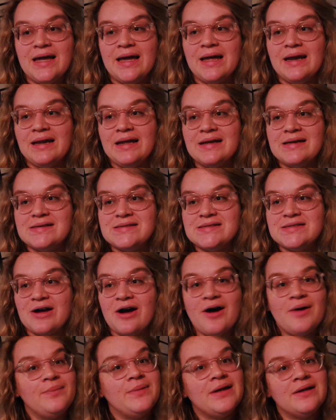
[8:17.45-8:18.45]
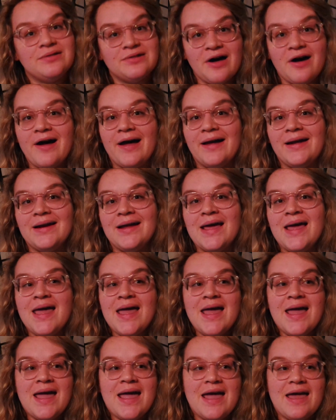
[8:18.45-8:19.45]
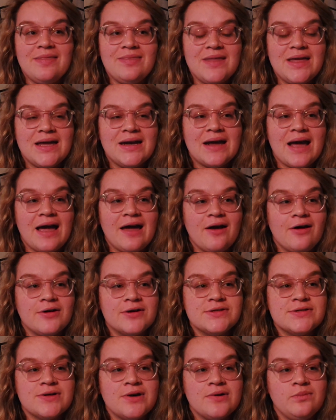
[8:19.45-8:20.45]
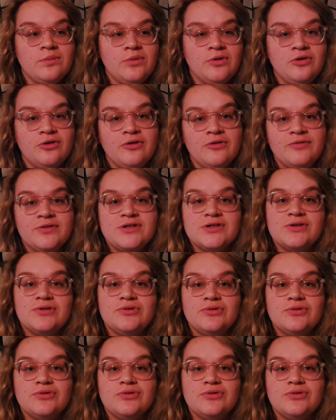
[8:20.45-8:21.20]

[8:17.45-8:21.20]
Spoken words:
and it has taught me a lot. And then I also moved,